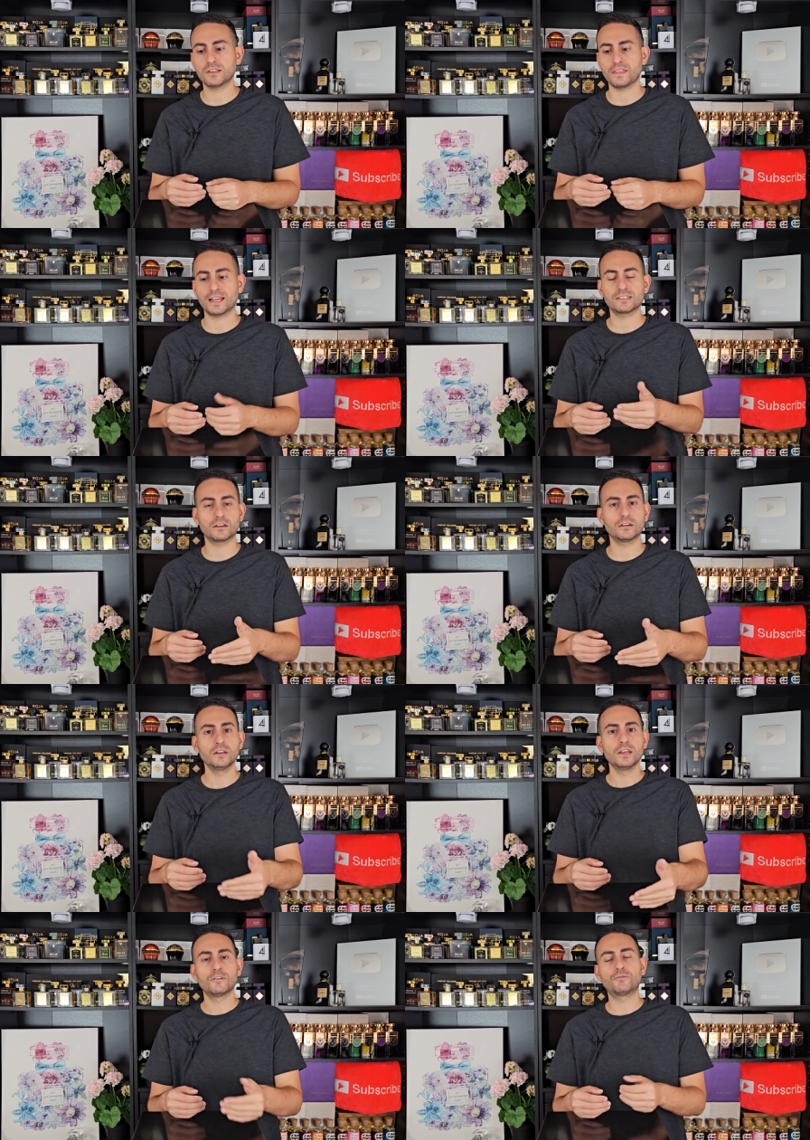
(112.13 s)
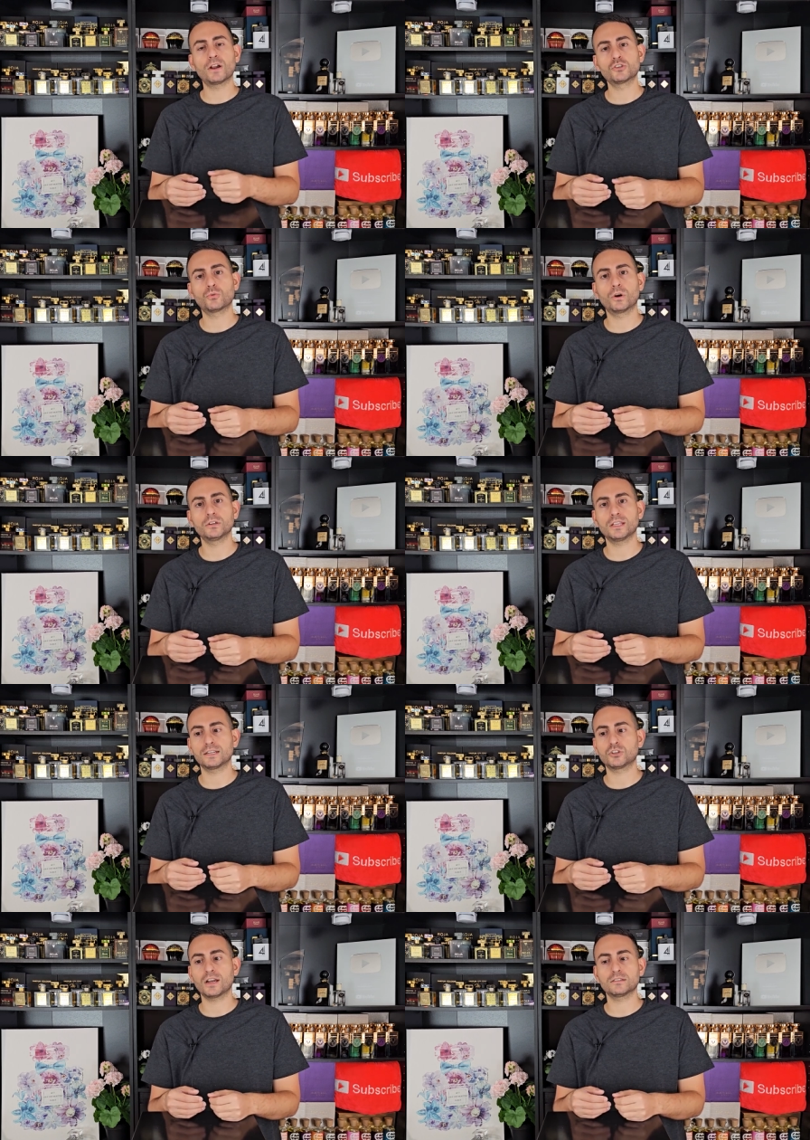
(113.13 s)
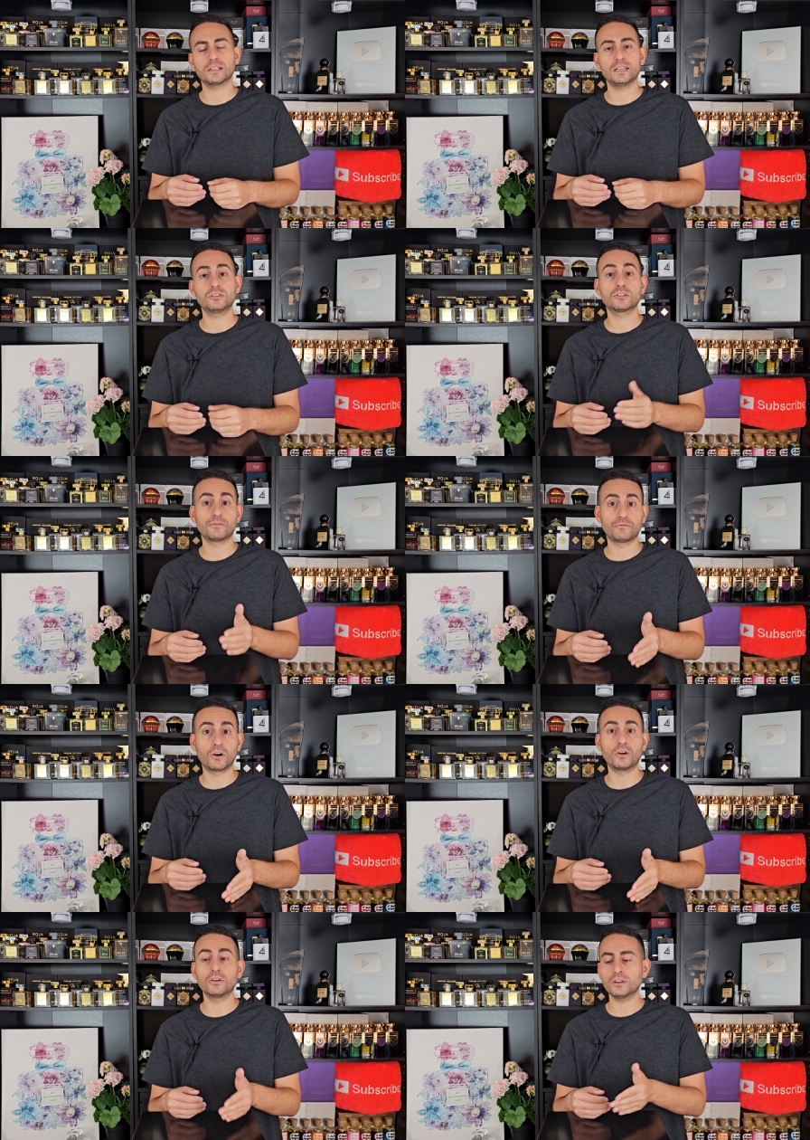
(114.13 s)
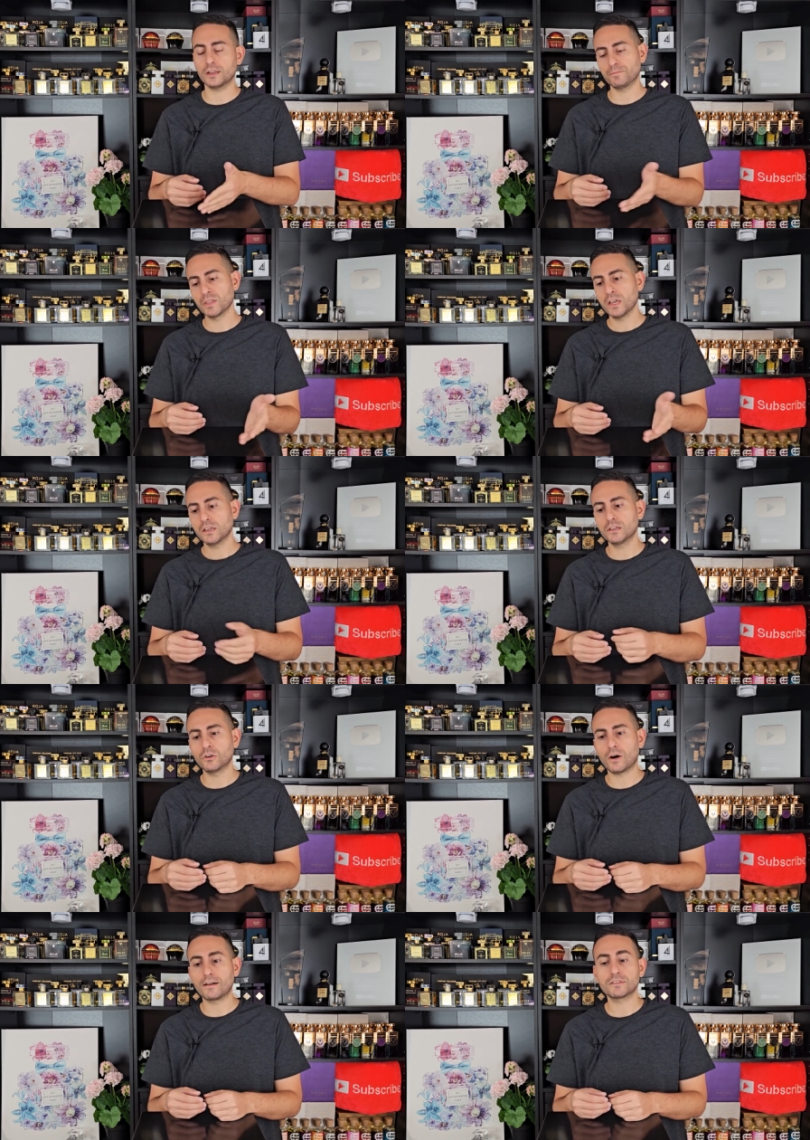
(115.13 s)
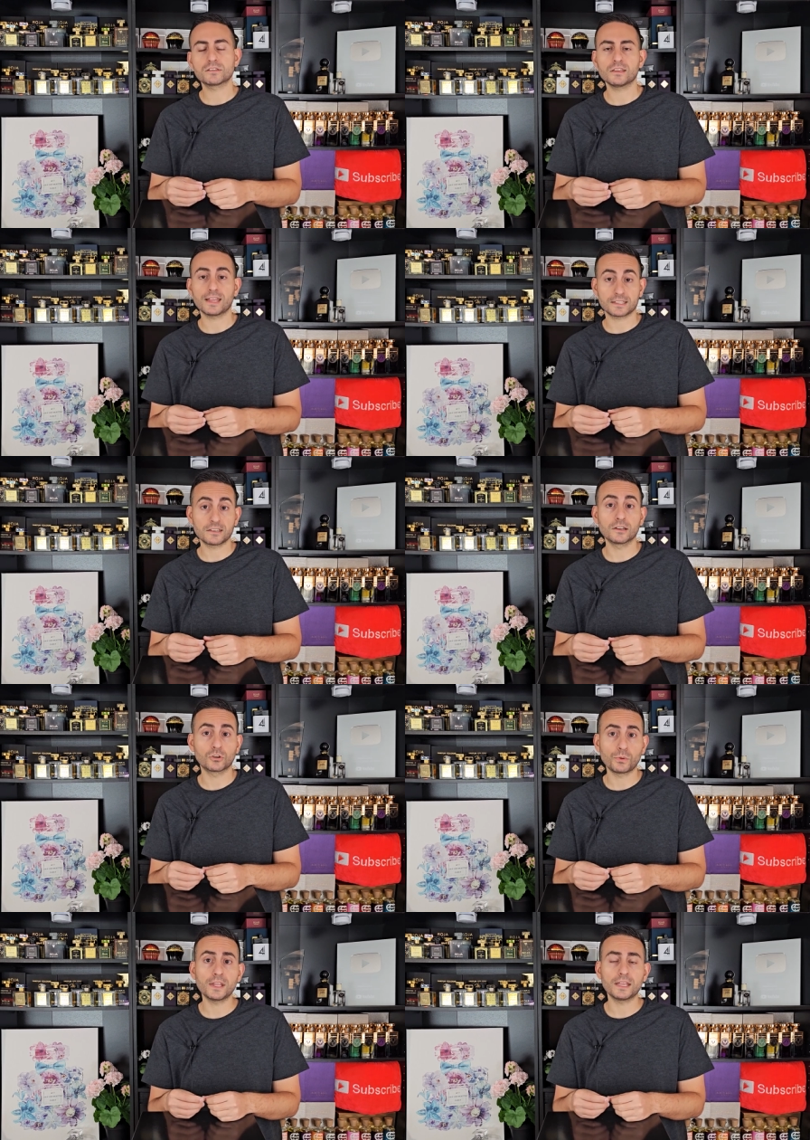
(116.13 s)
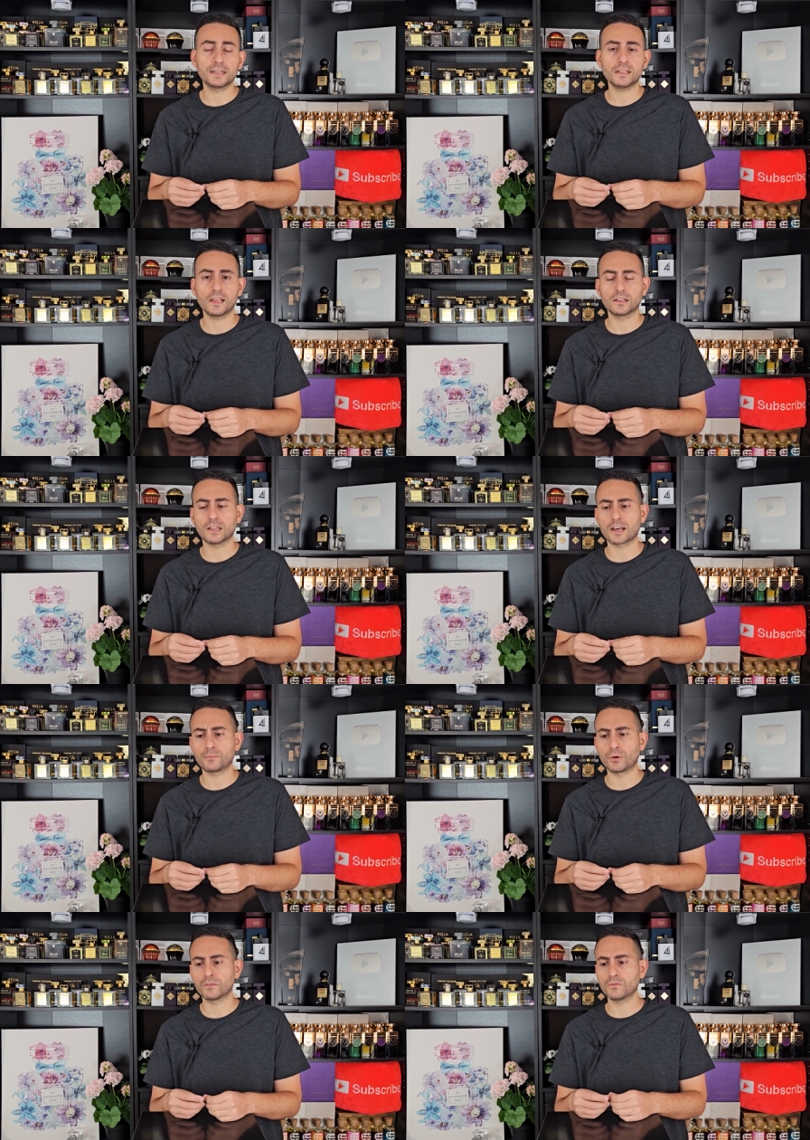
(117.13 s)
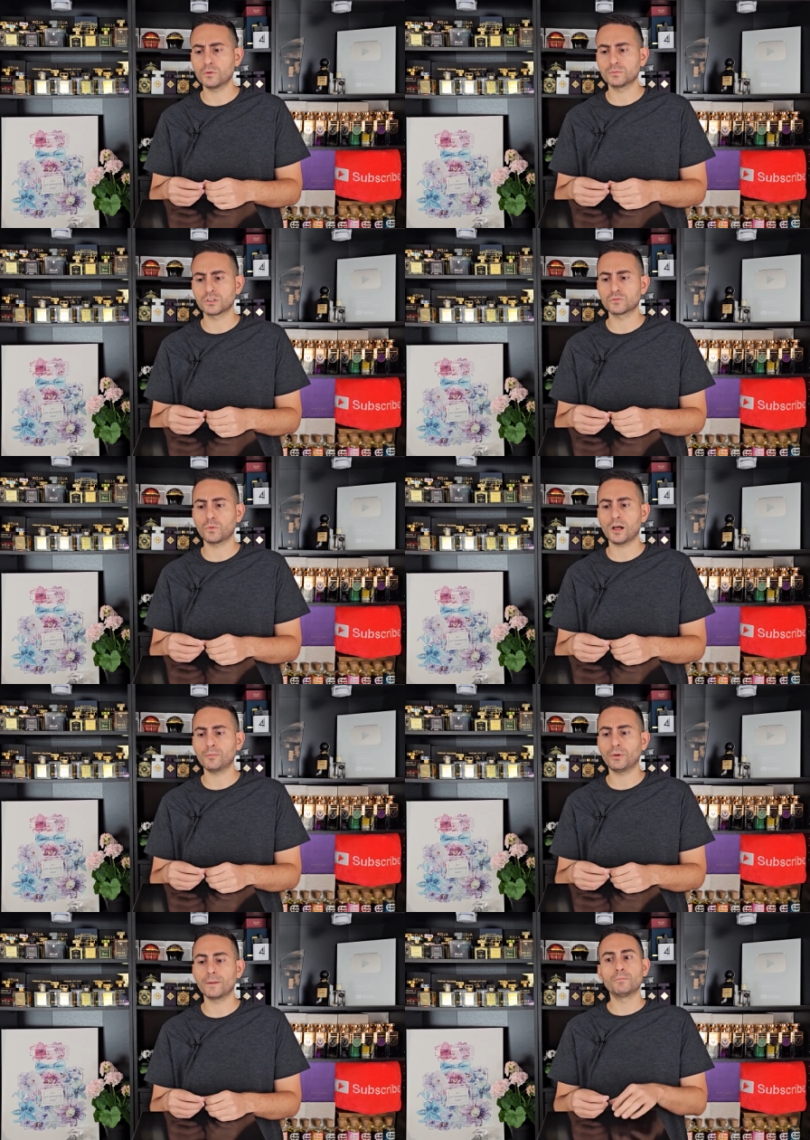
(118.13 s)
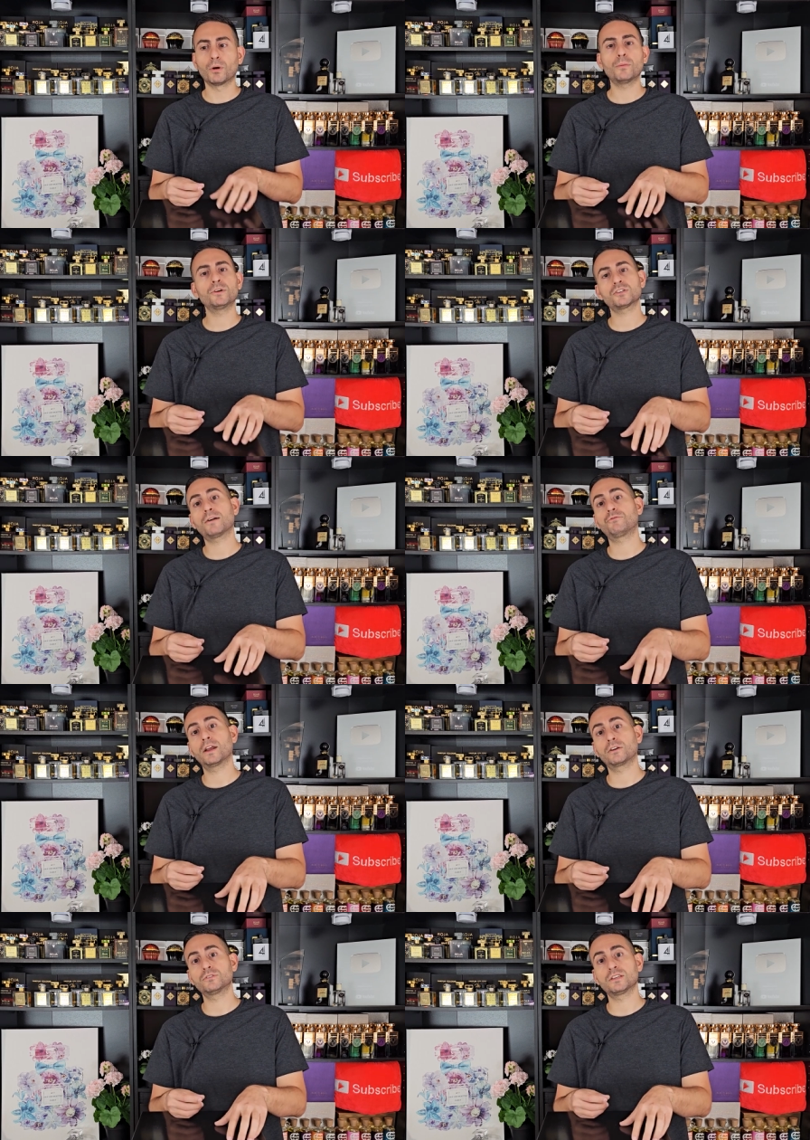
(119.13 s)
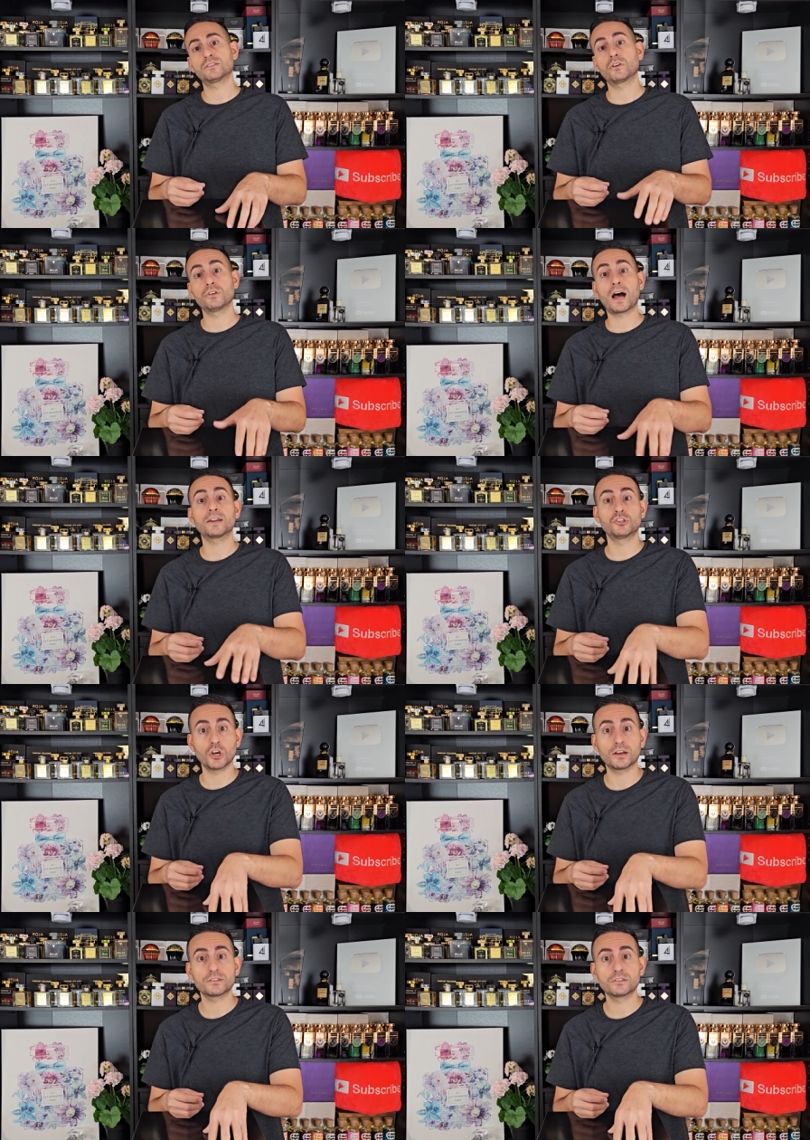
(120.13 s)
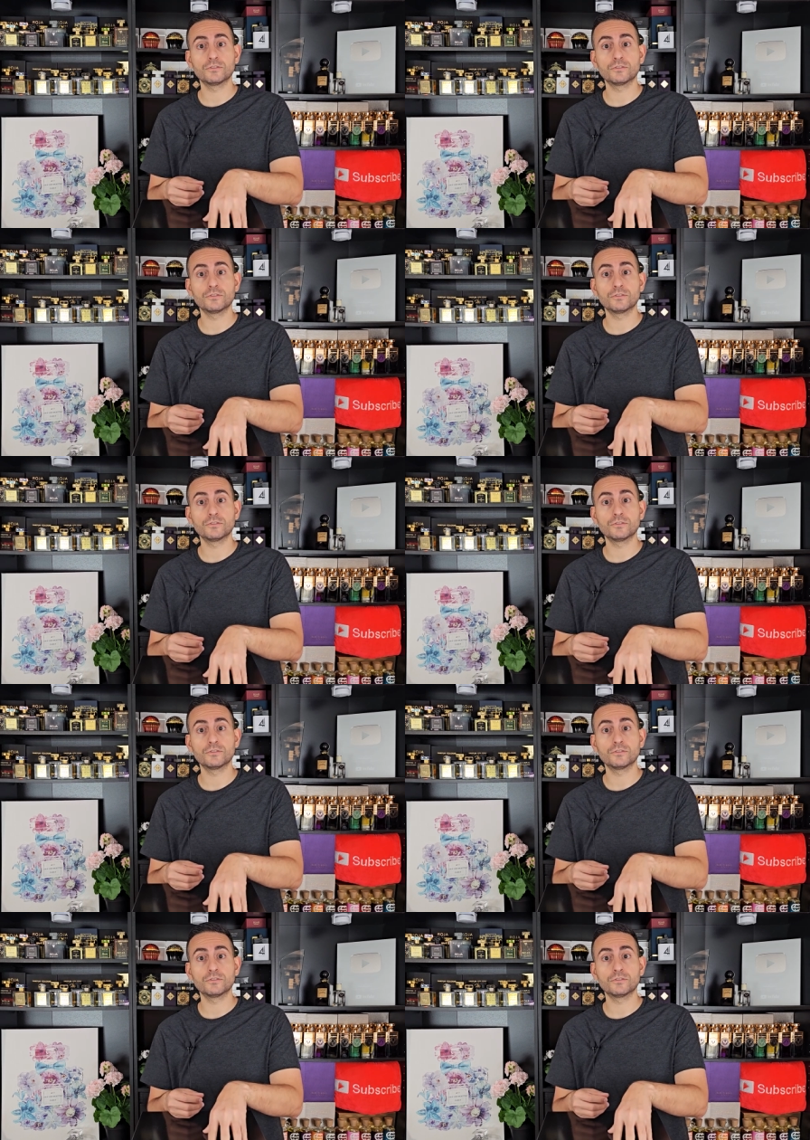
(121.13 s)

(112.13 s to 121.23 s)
and that's a French word that translates to fern, and you know, obviously that's an ingredient in a lot of perfumes as well. But barbershop fragrances are not just